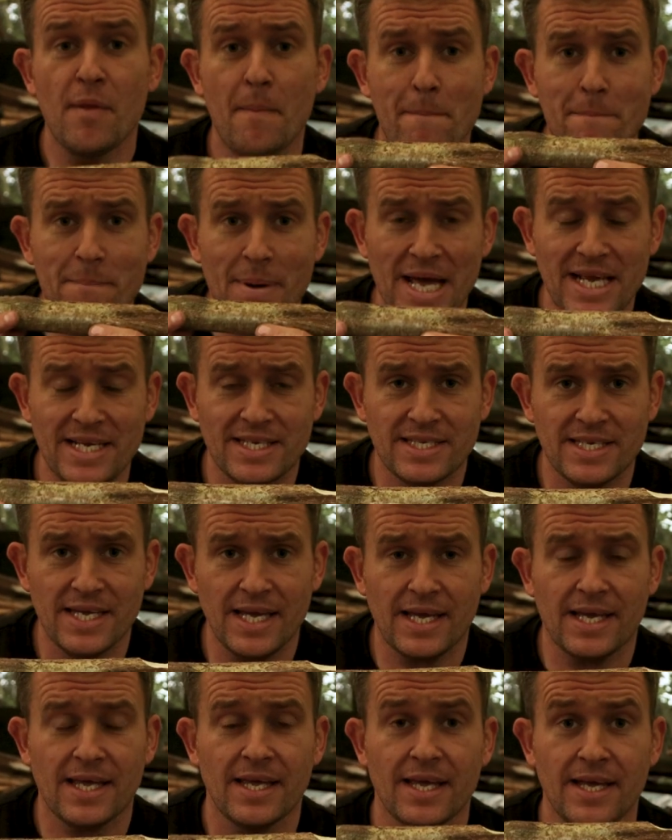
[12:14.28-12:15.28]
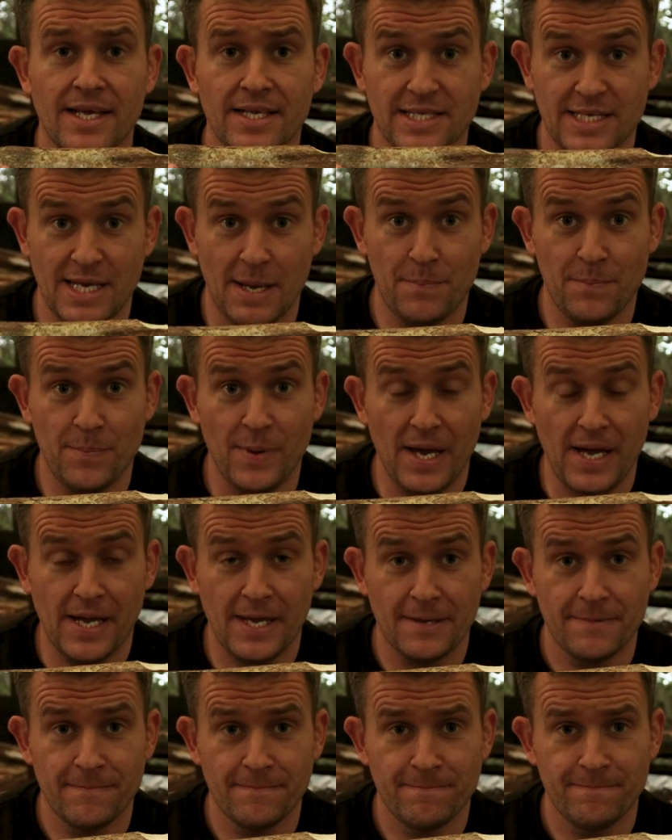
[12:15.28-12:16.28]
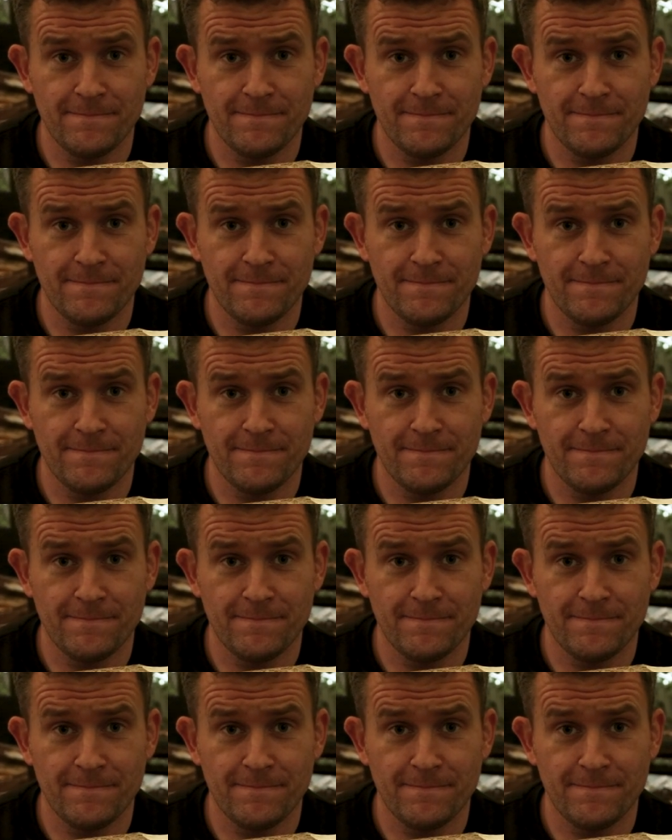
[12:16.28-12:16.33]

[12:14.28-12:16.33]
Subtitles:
the basic tent peg.